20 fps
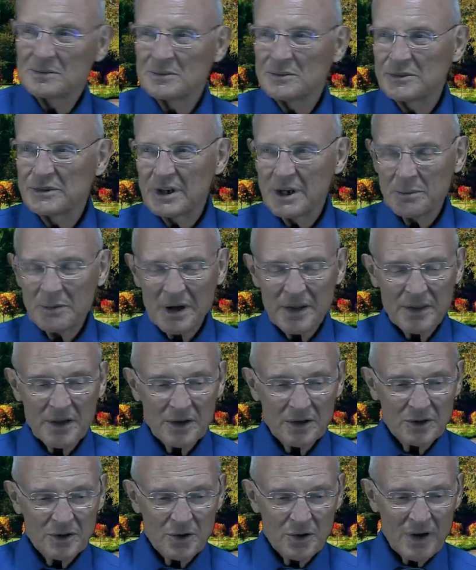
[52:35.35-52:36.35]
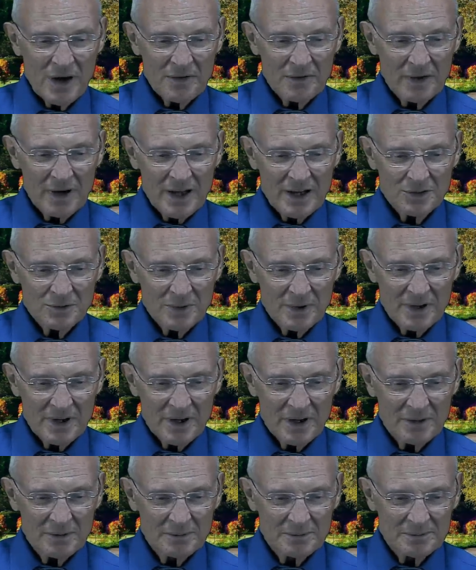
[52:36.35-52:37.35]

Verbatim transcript: Jim, I think you have the last one there.